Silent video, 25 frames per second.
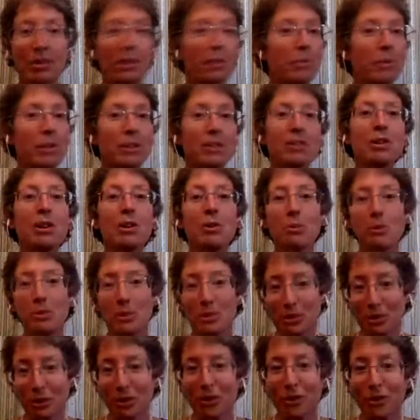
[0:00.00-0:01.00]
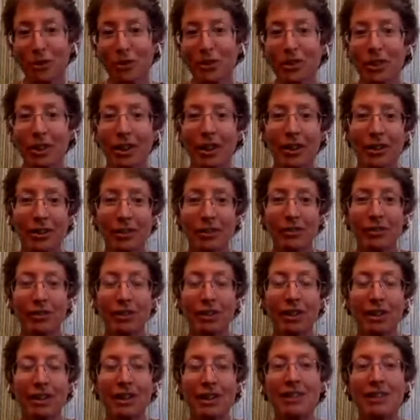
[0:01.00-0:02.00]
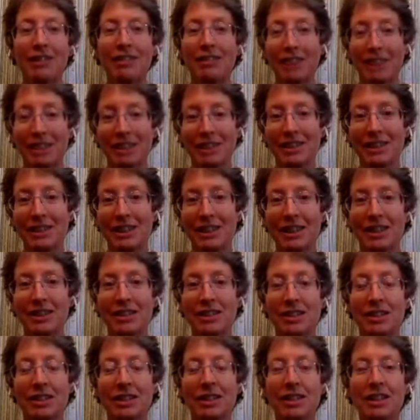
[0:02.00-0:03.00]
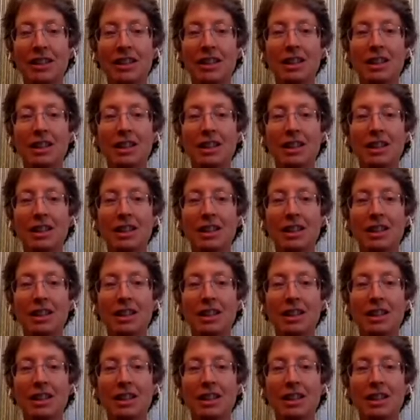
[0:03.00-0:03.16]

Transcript: There was no result of an investigation.